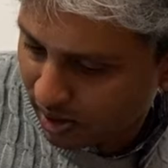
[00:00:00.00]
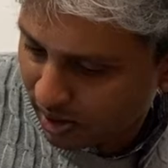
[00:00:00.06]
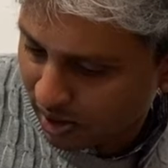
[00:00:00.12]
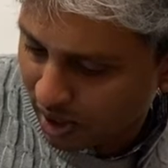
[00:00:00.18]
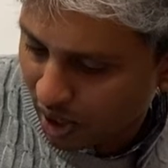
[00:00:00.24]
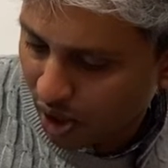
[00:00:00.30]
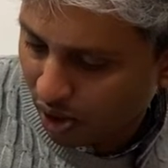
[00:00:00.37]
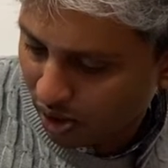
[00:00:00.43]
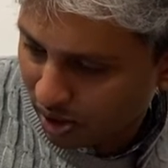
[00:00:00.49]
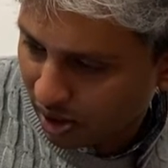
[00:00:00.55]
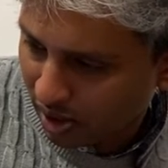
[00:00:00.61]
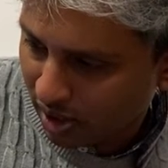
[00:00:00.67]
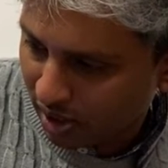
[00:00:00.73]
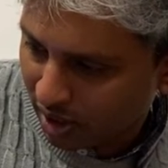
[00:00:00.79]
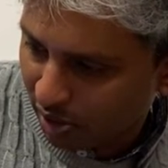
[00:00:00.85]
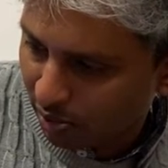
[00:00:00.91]
No,
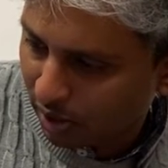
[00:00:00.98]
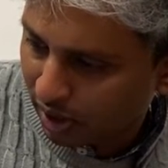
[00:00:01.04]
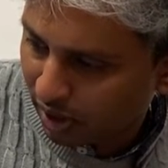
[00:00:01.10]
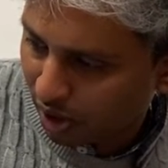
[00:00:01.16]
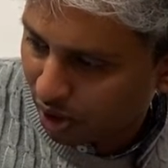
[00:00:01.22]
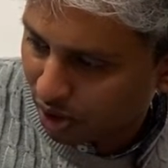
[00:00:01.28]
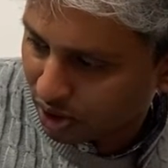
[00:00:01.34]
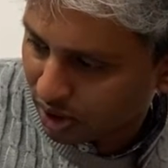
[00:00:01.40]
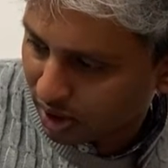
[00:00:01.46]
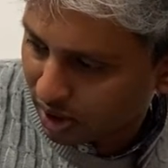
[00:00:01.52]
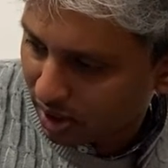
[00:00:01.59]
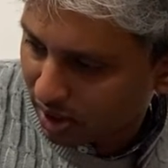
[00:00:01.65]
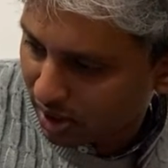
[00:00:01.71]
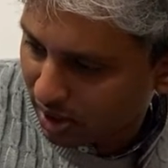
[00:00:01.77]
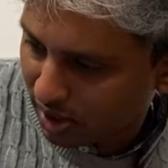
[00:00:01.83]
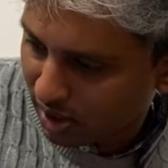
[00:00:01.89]
I completely lost it.
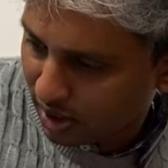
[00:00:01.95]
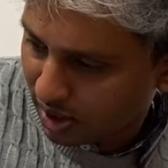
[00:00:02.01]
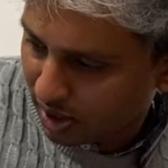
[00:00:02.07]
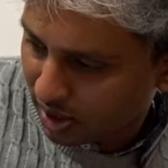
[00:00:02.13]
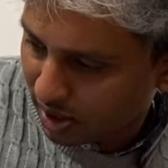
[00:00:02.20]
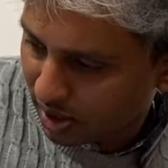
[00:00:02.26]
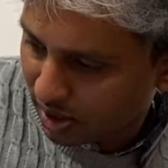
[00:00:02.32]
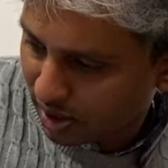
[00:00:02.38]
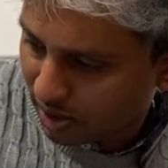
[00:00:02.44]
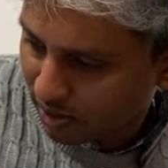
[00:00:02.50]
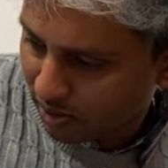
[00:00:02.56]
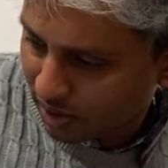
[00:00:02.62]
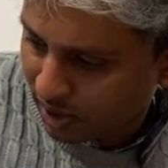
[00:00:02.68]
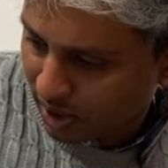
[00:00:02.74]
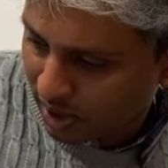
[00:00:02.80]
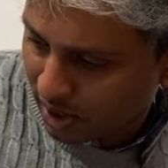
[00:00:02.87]

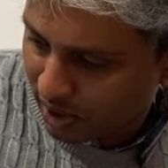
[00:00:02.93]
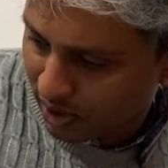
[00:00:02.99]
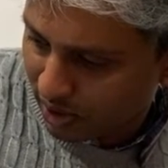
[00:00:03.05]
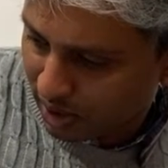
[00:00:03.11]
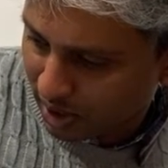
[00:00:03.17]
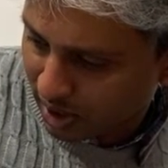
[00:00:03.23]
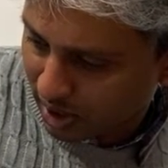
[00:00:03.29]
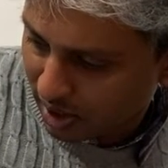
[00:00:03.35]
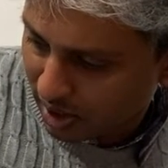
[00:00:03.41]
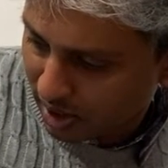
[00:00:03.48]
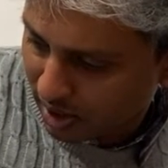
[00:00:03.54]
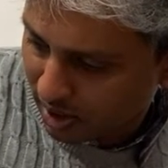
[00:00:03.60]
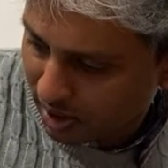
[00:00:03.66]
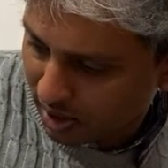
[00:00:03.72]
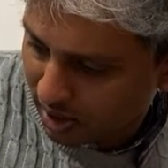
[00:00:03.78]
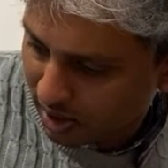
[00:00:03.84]
Where is it?
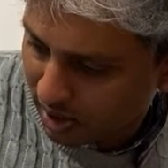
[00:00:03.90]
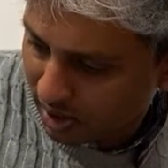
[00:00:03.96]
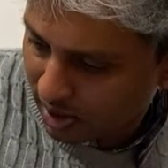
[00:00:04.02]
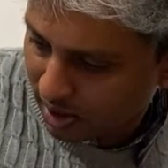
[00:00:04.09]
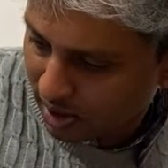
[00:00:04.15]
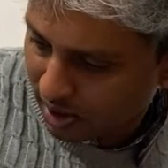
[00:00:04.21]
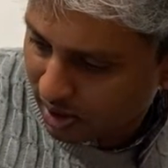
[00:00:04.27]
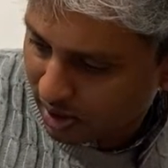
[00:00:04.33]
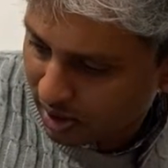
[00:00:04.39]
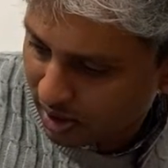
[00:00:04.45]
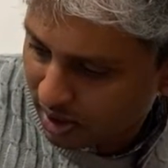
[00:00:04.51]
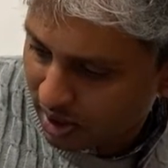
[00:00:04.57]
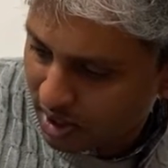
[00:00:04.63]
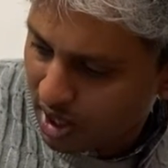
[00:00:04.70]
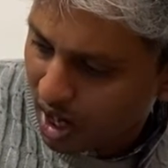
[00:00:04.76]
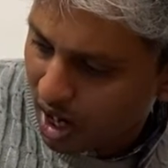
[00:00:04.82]

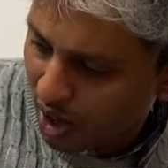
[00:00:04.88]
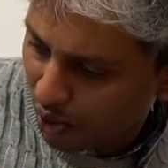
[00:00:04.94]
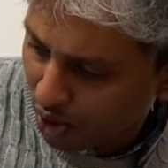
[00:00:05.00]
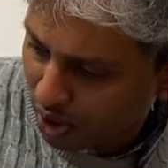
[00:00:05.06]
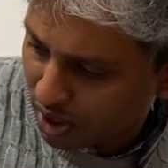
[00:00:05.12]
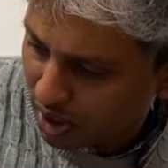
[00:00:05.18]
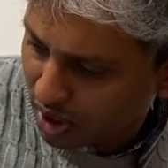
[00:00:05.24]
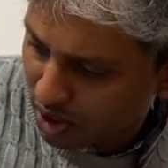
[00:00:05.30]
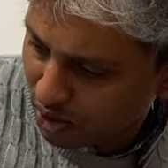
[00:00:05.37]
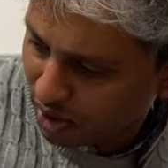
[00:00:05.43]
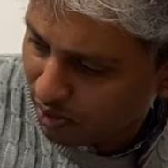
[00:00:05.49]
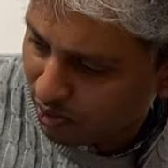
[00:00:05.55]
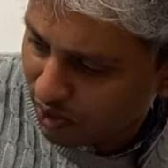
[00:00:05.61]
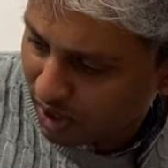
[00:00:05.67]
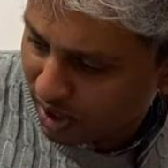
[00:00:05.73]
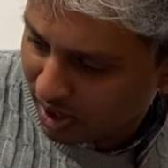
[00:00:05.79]
I wrote it down
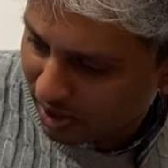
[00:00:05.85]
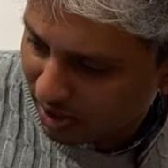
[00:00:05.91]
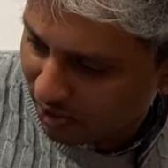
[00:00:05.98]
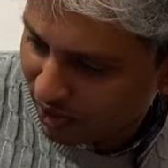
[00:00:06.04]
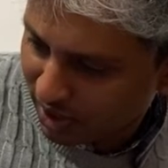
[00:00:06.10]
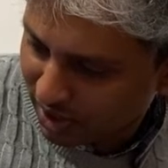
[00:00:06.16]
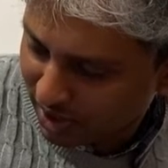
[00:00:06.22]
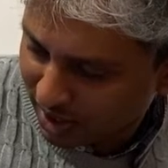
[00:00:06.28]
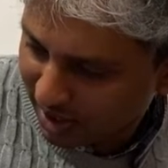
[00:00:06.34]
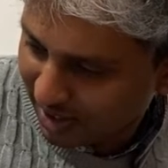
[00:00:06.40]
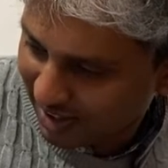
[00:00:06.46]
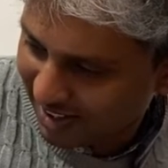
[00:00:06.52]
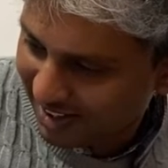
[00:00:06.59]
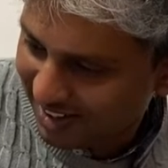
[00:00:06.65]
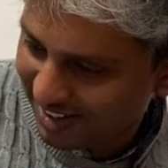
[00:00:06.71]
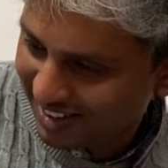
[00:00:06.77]
somewhere. Where
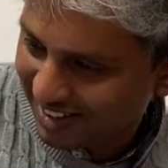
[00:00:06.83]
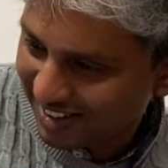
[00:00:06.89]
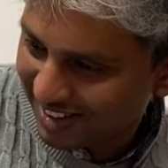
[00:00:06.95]
is it?